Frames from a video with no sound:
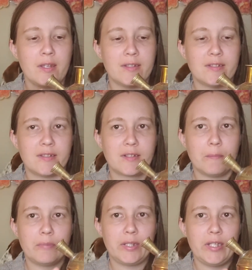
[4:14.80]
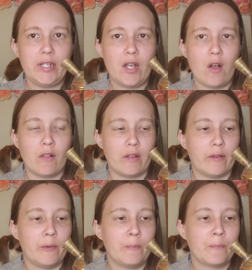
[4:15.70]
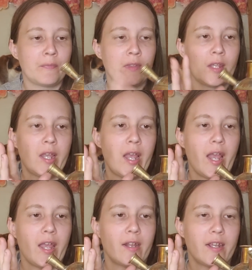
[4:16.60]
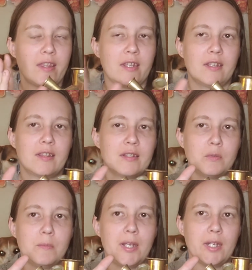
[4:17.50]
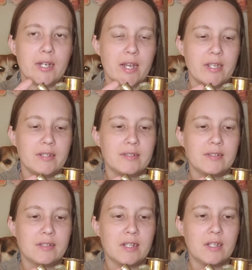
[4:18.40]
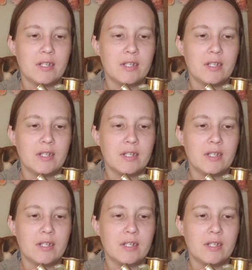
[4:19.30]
This is completely hollow, and I think this would make a nice,